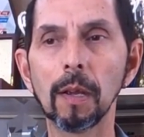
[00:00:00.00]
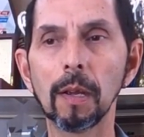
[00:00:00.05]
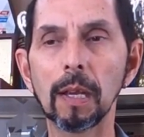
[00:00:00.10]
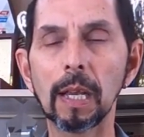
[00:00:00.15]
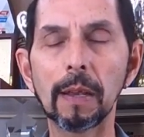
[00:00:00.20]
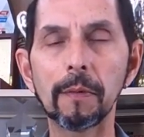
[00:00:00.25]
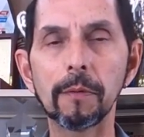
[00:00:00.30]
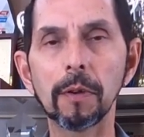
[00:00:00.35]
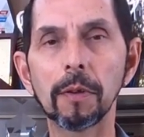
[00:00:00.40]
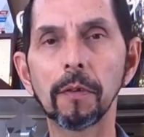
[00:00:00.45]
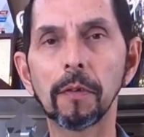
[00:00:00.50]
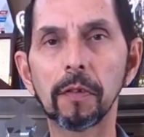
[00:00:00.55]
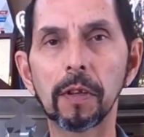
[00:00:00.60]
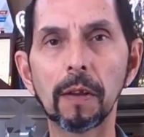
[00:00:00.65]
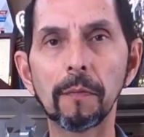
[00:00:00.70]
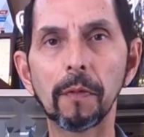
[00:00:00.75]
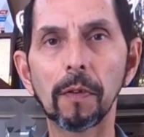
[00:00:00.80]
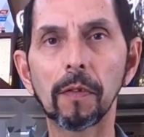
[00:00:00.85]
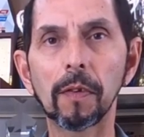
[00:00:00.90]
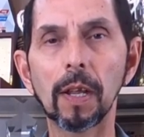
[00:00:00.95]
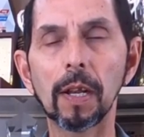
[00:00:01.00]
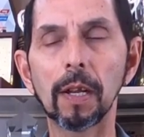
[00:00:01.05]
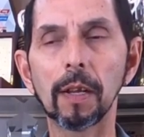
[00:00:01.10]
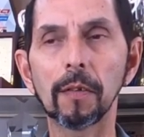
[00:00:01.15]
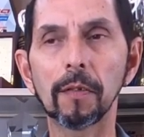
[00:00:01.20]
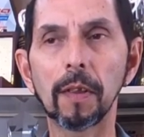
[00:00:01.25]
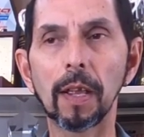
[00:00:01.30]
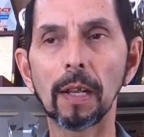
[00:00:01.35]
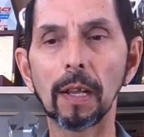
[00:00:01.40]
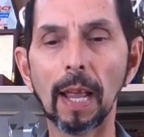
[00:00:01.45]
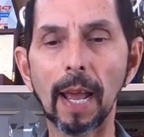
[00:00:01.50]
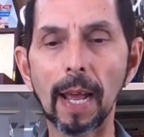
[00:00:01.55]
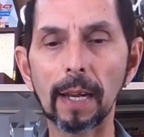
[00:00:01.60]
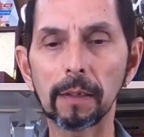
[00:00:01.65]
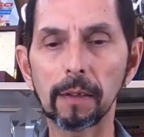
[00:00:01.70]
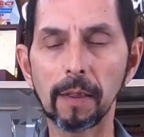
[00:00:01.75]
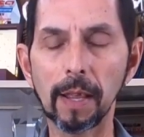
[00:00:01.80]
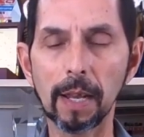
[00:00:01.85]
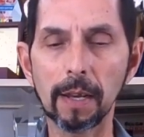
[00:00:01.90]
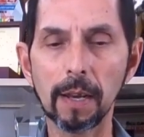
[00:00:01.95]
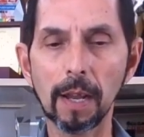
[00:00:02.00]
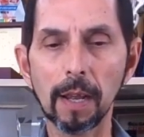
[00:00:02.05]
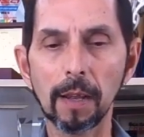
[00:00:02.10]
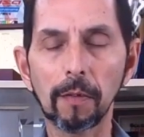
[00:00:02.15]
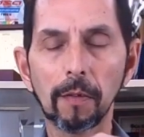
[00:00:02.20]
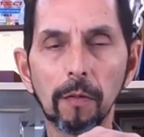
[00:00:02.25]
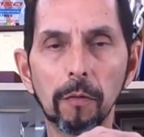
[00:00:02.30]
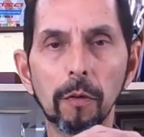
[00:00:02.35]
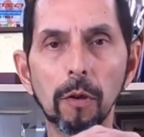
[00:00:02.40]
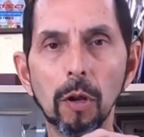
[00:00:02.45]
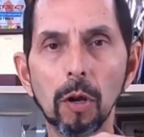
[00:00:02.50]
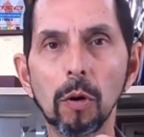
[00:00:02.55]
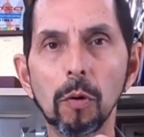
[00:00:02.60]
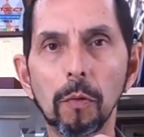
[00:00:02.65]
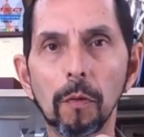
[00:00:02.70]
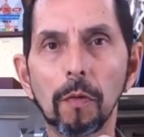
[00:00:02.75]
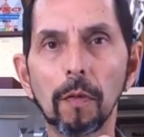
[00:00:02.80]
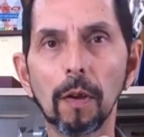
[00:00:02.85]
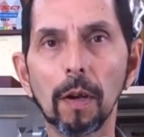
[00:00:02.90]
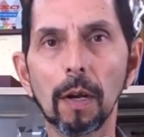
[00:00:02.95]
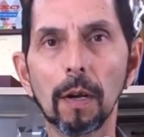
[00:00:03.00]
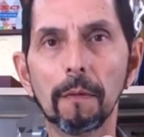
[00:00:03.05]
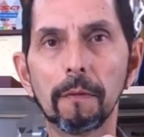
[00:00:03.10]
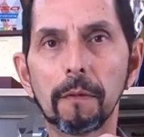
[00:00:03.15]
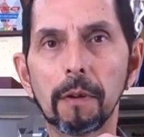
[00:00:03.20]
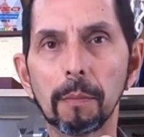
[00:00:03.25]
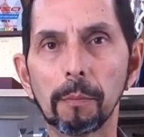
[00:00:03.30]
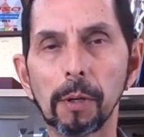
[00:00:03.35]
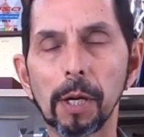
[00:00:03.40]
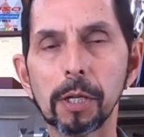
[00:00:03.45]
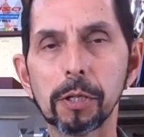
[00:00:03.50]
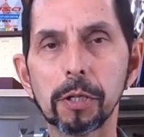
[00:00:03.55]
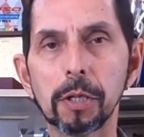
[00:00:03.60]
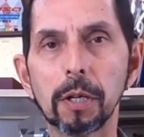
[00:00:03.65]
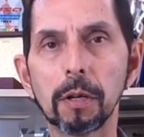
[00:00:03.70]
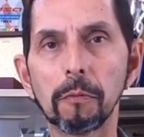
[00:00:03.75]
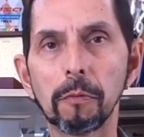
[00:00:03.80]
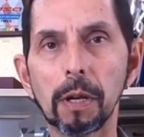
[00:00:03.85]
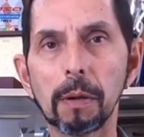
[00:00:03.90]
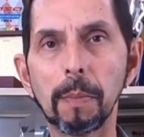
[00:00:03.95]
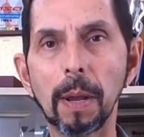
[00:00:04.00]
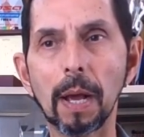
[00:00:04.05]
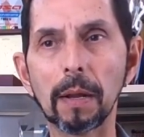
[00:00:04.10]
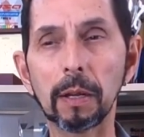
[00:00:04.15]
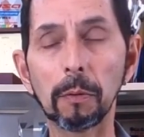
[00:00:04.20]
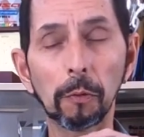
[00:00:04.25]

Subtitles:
even on the stiffest settings, they lacked that nice nose of compression and rebound.